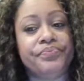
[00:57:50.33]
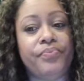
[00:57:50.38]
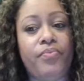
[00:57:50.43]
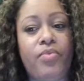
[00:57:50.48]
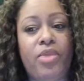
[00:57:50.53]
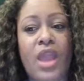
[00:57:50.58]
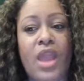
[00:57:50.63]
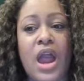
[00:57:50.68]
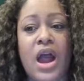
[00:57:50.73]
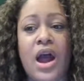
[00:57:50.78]

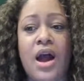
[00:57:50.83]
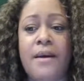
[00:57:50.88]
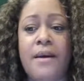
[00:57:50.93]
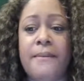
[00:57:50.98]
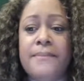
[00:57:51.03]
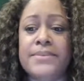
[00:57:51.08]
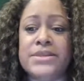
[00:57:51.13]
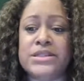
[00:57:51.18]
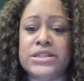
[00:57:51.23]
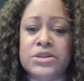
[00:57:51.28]

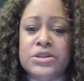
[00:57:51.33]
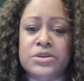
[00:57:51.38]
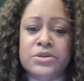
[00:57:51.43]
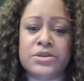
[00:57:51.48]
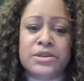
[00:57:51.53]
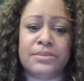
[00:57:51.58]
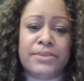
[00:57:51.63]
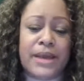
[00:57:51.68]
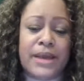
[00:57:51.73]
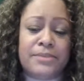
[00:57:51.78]
to
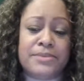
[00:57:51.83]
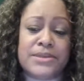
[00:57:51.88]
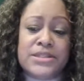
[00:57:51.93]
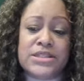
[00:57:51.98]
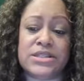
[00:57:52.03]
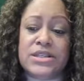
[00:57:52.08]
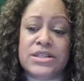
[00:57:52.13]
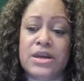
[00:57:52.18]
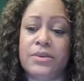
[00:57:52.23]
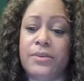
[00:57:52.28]
the Black
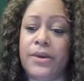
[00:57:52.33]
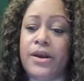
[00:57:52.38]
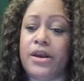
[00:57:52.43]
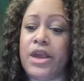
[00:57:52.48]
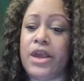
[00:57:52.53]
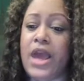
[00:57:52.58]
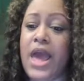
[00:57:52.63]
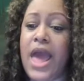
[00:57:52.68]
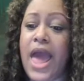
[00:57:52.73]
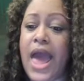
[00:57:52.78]
Business
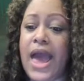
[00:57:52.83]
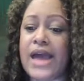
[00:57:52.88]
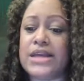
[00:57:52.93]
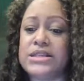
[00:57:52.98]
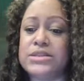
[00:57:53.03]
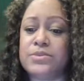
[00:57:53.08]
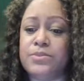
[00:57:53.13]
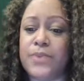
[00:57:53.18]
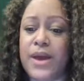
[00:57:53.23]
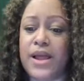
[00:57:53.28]
Network,
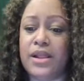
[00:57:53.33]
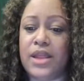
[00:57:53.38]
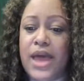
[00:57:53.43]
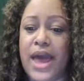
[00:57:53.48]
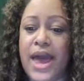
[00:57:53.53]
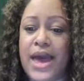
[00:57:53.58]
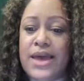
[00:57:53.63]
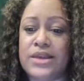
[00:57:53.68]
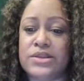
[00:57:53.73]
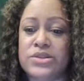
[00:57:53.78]
as well
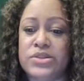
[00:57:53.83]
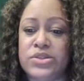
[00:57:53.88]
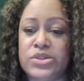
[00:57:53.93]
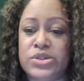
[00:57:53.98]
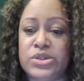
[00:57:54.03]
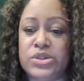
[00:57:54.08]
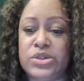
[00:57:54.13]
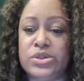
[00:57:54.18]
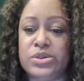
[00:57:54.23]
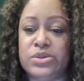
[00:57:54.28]

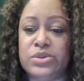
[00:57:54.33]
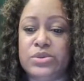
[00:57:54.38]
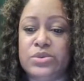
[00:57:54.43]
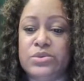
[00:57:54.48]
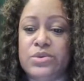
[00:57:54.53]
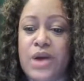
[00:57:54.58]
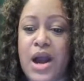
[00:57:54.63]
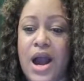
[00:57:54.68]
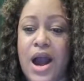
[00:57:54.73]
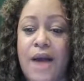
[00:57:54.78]
as
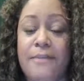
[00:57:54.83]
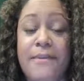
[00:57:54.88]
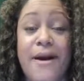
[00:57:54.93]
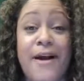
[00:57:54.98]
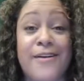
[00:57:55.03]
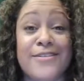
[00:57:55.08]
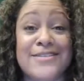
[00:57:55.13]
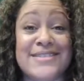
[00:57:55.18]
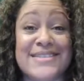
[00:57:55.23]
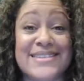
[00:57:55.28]
to
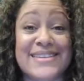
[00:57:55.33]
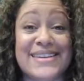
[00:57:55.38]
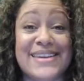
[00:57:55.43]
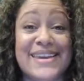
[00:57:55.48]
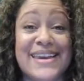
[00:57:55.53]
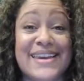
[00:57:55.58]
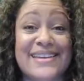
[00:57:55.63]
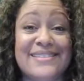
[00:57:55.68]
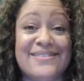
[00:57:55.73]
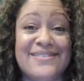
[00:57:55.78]
Artsy
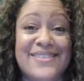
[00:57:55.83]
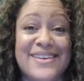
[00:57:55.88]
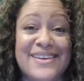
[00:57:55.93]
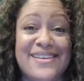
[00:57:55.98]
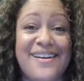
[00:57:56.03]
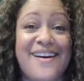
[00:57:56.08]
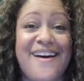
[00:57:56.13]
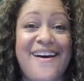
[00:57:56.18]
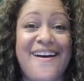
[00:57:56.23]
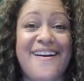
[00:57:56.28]
in
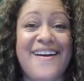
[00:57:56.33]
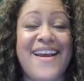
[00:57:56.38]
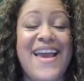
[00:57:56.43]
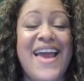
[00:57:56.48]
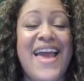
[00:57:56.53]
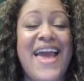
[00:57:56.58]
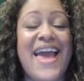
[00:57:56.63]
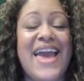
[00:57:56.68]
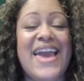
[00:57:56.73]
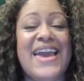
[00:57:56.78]
VR
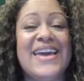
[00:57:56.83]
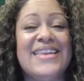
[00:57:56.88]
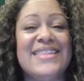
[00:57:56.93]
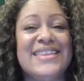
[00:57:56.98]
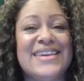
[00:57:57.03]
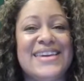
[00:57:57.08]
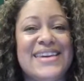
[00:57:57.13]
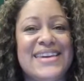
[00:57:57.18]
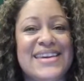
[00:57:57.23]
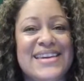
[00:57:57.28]
and
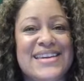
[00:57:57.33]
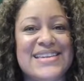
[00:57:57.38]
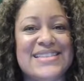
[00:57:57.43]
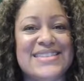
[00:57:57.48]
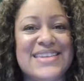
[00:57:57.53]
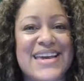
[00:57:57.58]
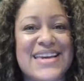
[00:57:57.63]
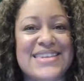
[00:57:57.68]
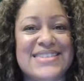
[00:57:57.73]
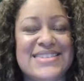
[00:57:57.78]
the EE
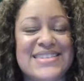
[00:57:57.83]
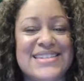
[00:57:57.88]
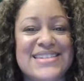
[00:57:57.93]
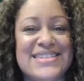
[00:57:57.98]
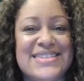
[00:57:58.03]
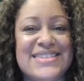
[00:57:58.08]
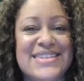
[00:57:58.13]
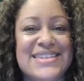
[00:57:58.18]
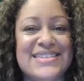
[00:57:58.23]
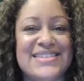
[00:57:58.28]
Testing
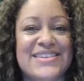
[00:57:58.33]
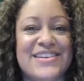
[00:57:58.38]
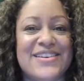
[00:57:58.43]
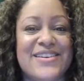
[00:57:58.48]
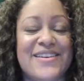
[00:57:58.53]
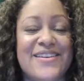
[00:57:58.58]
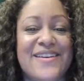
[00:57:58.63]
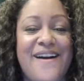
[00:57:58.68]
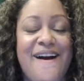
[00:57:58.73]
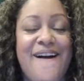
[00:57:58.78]

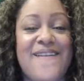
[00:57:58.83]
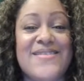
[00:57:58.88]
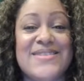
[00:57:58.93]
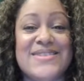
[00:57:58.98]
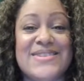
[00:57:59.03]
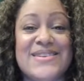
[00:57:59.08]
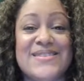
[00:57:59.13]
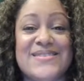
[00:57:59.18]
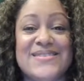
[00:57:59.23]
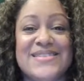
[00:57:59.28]
Center.
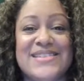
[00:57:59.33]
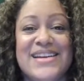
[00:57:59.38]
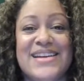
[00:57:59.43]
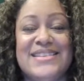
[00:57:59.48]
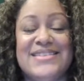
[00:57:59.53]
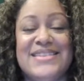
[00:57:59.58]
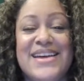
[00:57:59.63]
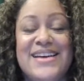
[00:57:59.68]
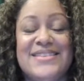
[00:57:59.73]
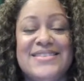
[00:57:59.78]
Also,
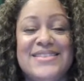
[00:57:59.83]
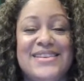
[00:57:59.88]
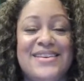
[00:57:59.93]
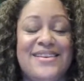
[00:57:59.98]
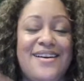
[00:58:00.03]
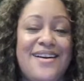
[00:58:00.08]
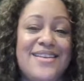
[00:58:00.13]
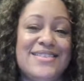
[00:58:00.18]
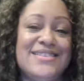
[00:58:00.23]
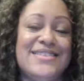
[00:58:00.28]
shouts out to
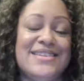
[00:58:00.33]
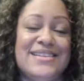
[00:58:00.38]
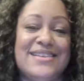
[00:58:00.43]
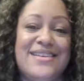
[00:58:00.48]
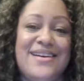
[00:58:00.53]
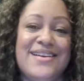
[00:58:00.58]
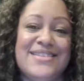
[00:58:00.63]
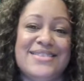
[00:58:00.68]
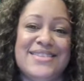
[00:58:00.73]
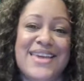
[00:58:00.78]
Constant
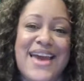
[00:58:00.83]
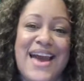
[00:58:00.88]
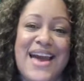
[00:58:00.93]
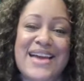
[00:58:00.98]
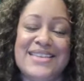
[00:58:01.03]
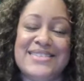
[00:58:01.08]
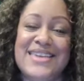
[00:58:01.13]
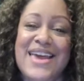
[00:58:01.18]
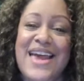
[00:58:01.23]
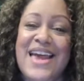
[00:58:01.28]

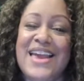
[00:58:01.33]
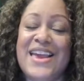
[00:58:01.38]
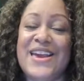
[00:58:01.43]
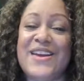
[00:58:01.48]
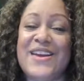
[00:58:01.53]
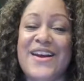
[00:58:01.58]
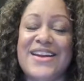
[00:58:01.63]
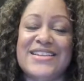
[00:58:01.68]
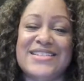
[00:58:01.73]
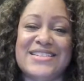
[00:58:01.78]
Contact.
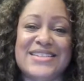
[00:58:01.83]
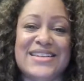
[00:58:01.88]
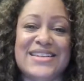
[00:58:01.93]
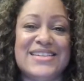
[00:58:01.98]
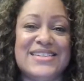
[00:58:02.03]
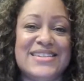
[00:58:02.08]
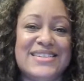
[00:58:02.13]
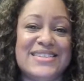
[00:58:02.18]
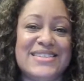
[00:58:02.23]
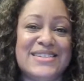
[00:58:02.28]

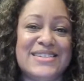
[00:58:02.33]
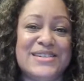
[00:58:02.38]
Congratulations to